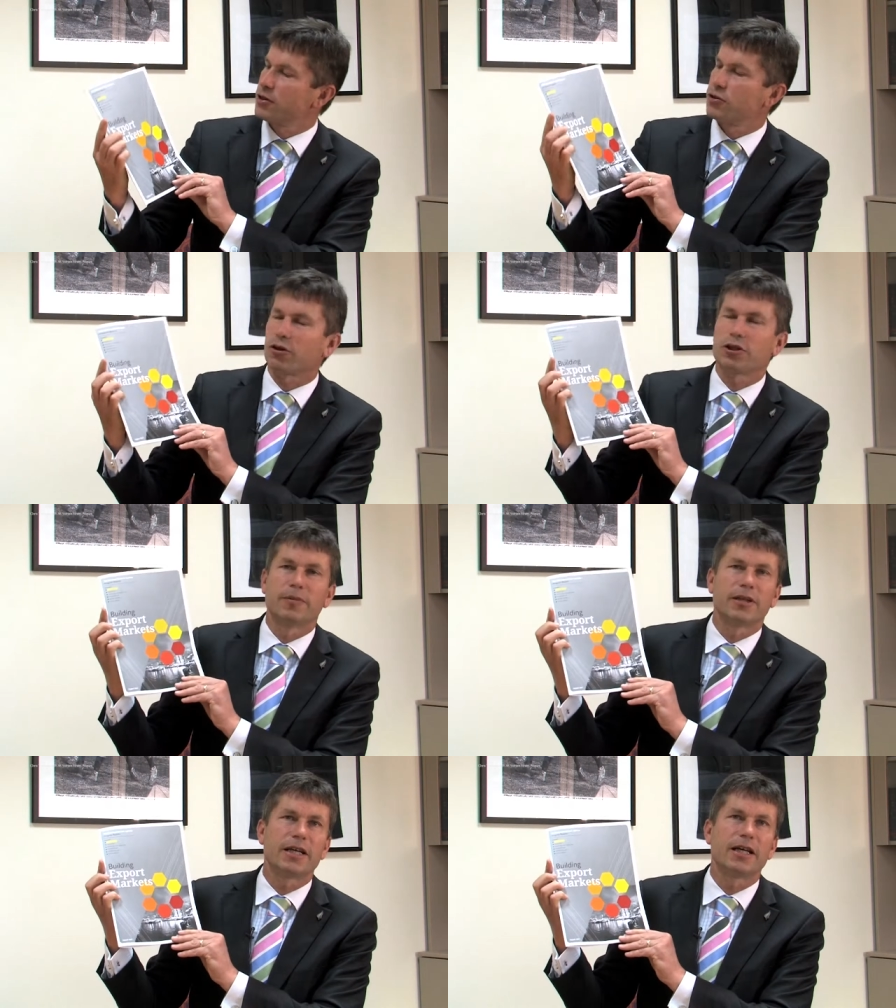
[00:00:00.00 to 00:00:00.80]
this
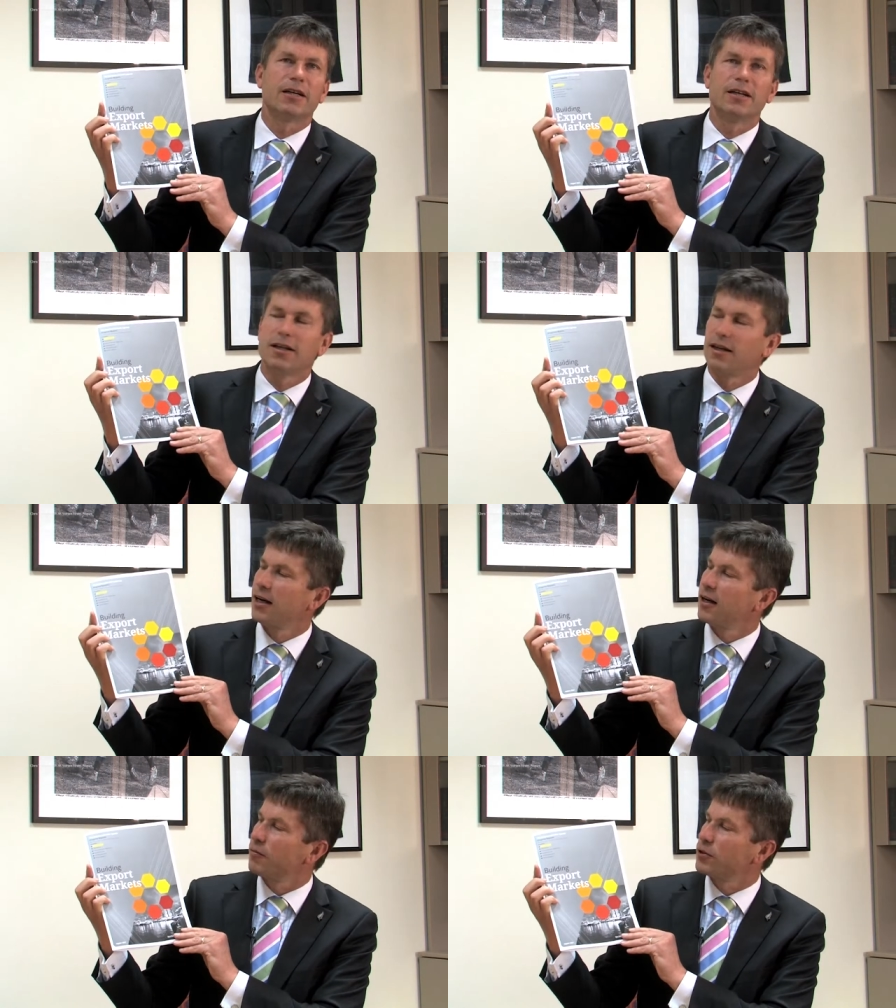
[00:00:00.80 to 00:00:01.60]
document here,
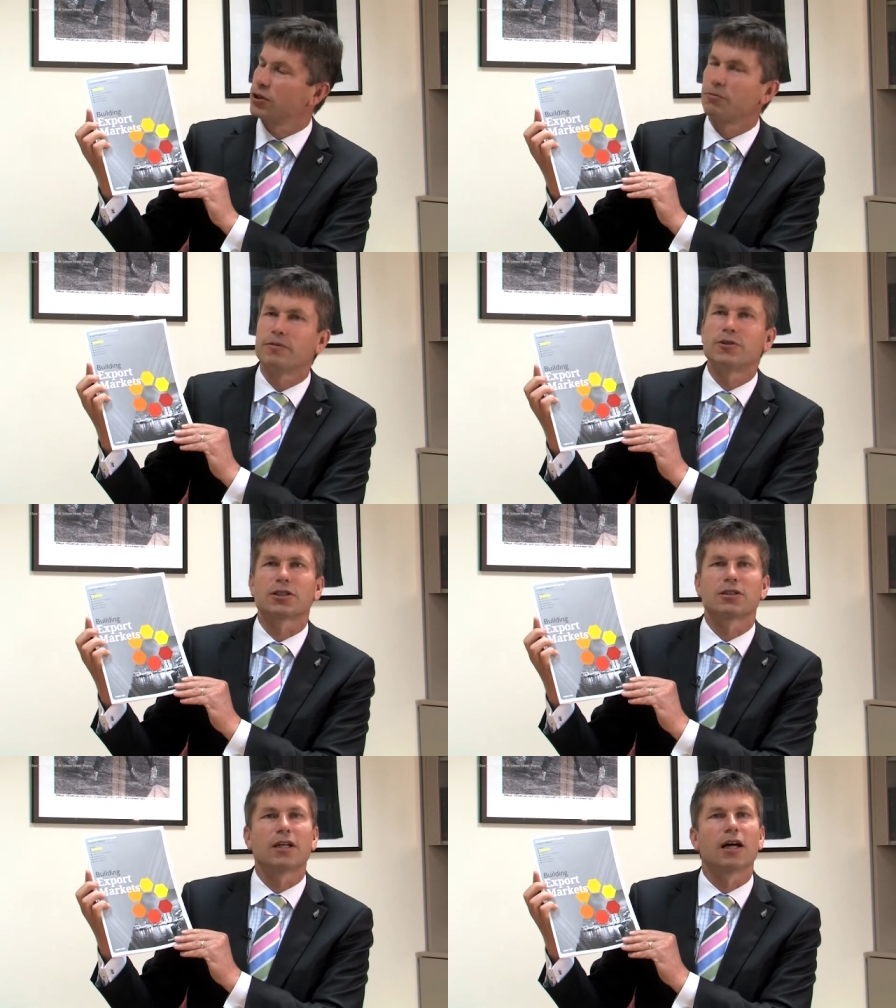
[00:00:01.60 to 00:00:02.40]
uh, which we've
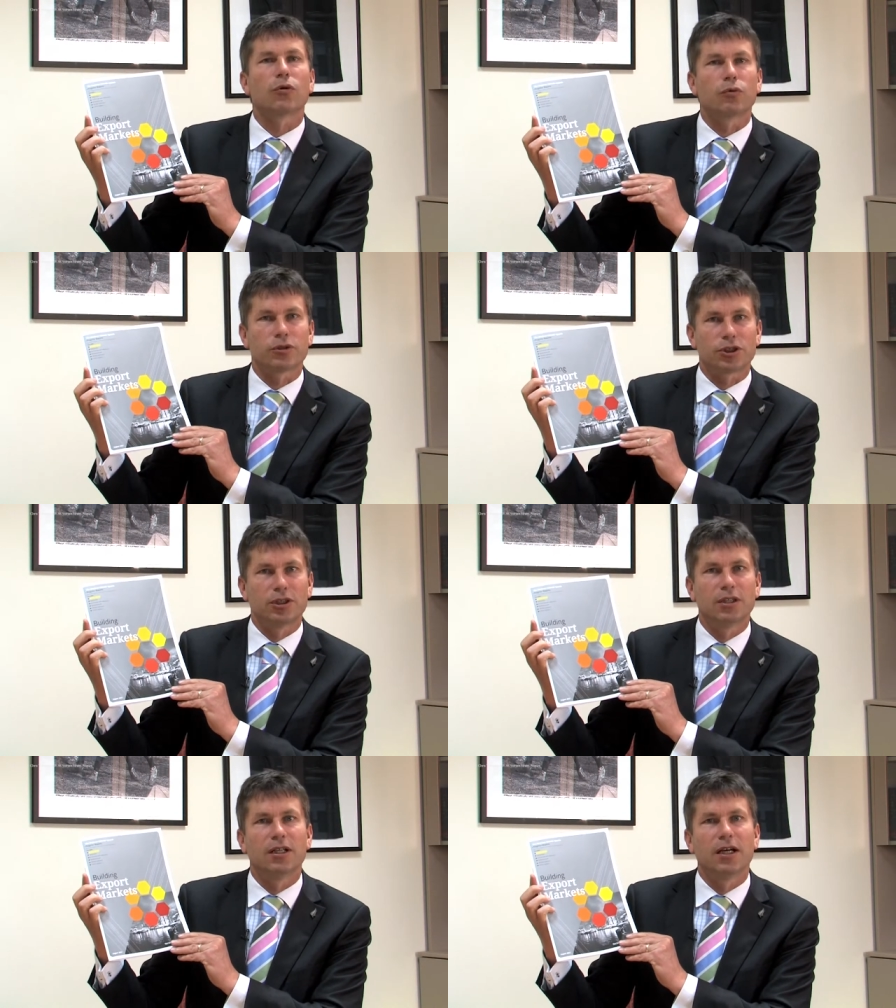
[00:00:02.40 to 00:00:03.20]
just uh,
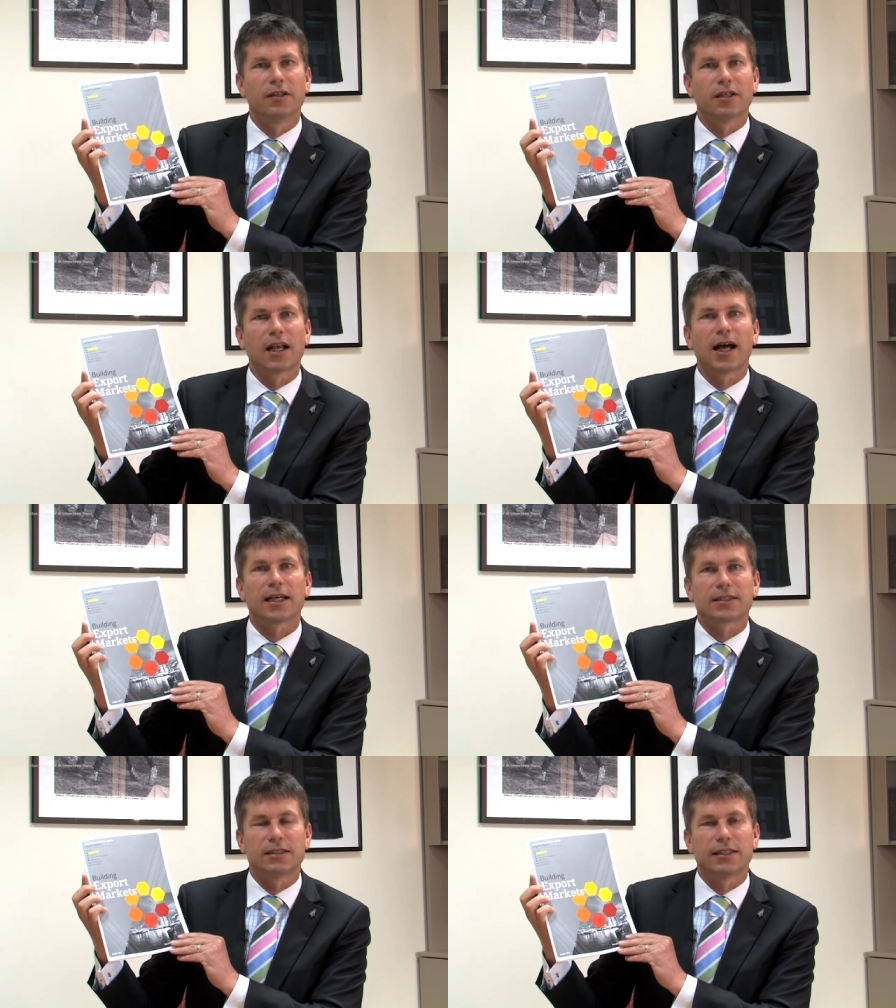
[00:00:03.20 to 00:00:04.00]
launched in the
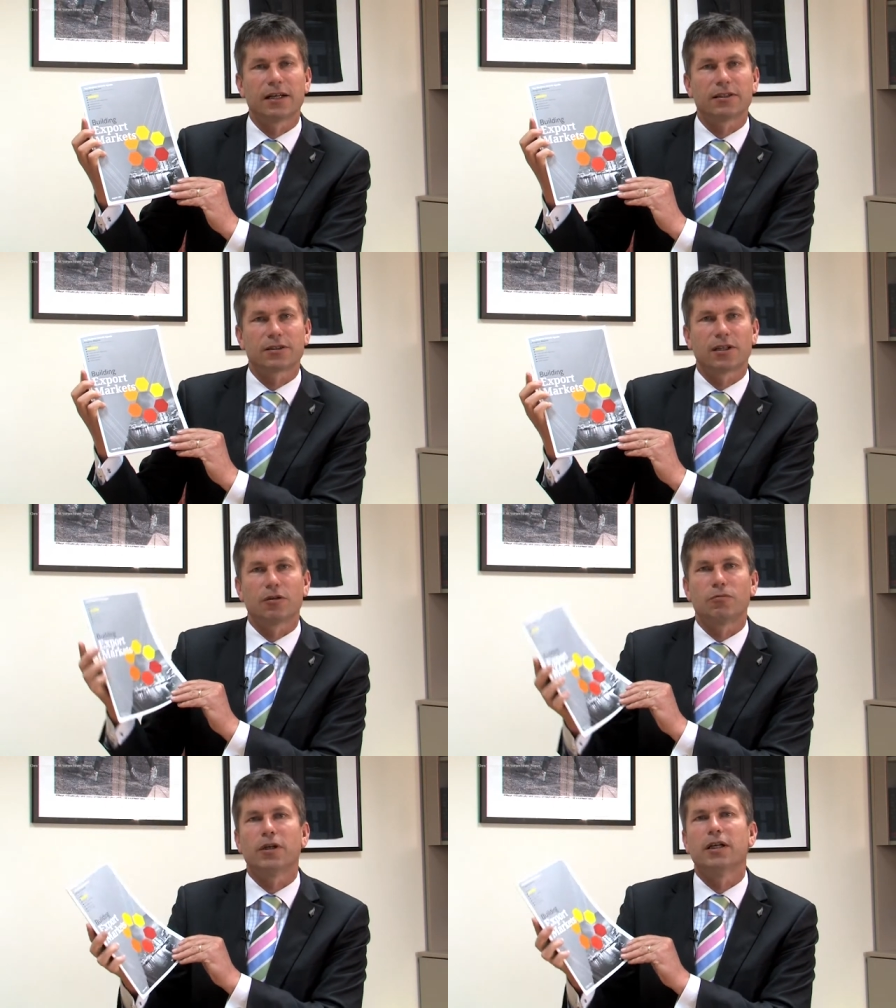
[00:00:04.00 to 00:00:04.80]
last day or
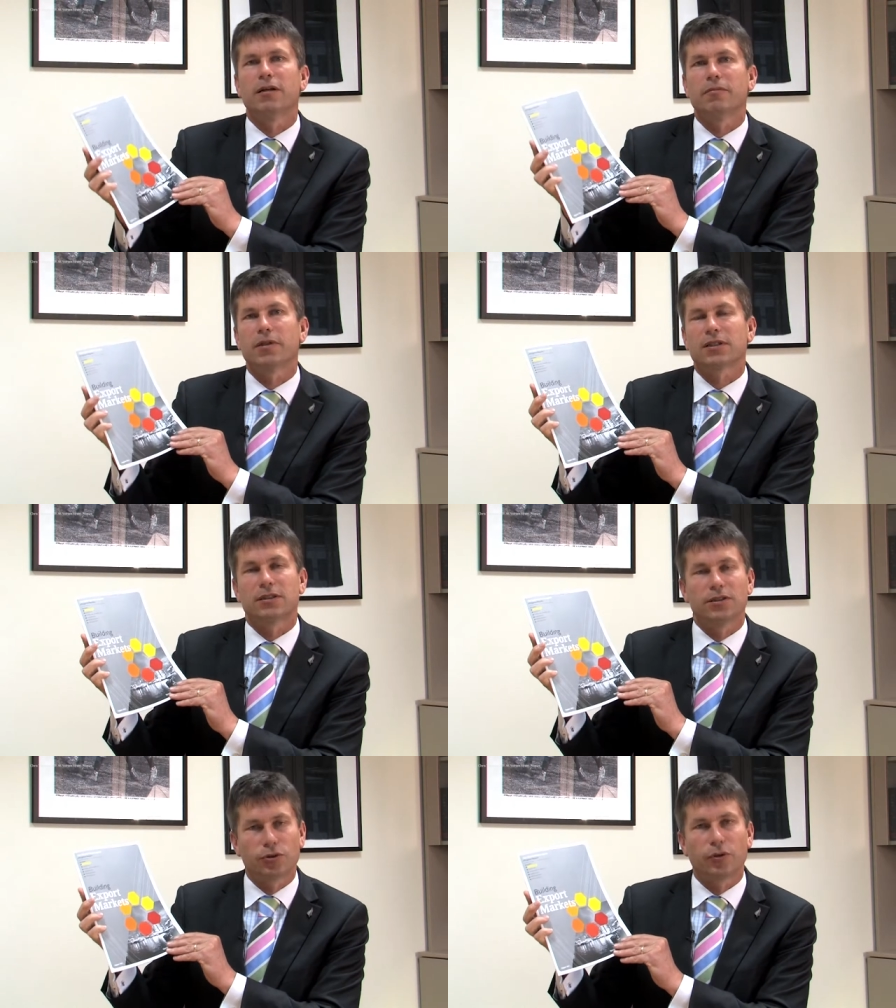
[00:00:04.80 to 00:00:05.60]
so, where
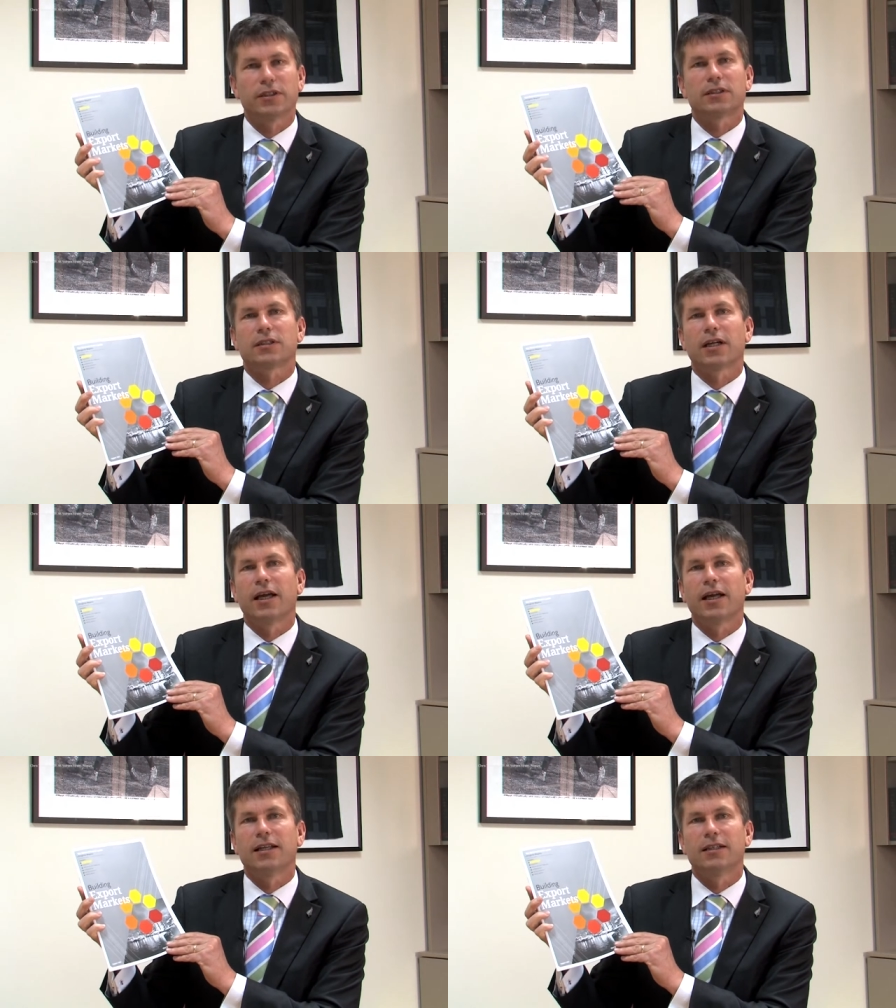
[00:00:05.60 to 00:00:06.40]
Ministers Joyce
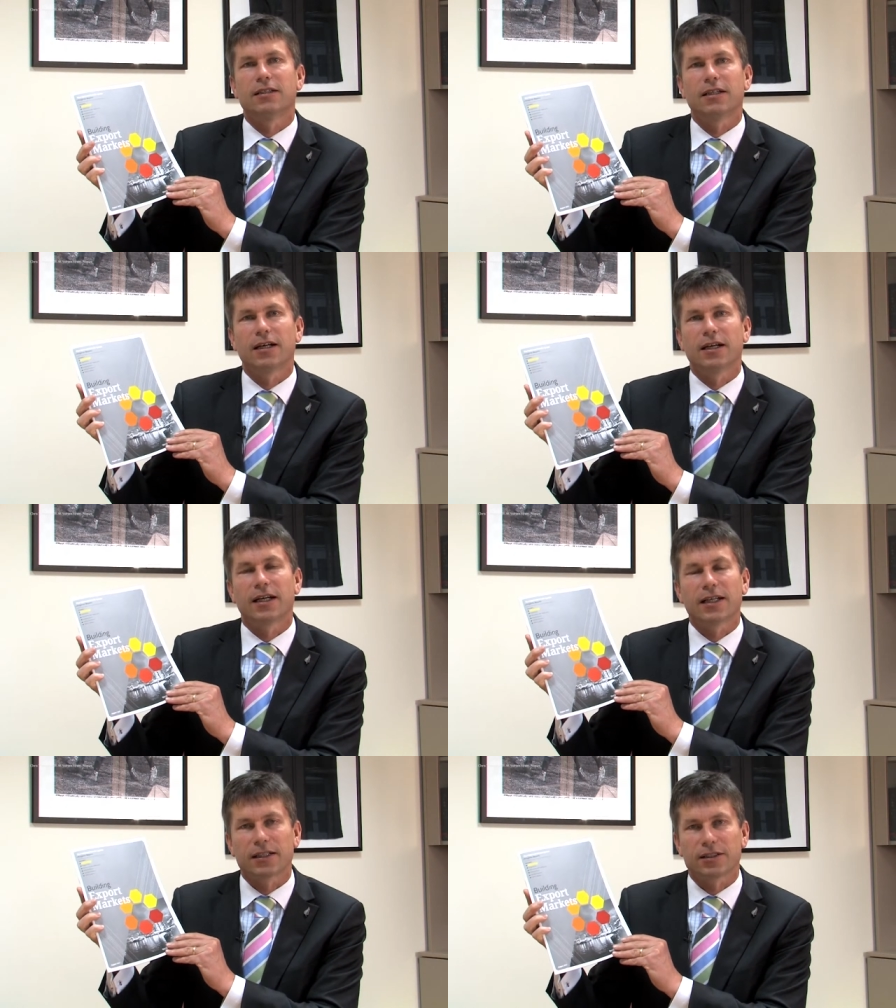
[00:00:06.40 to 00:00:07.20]
and uh,
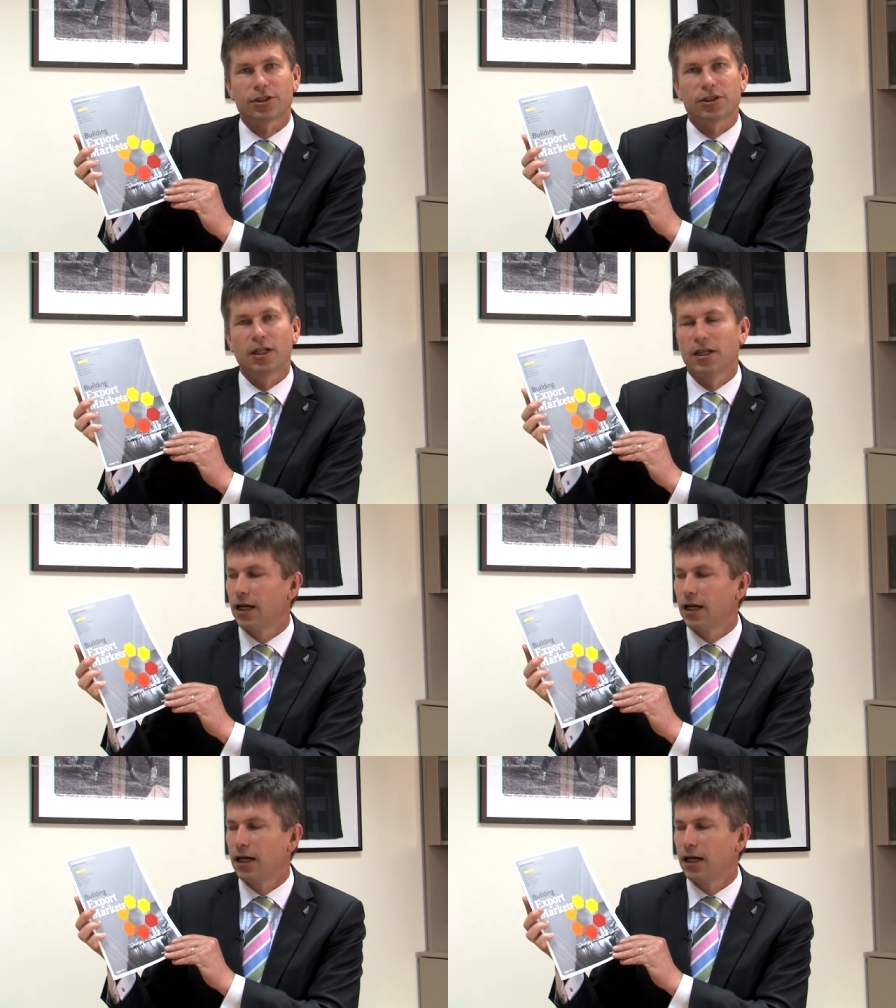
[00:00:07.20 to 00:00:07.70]
English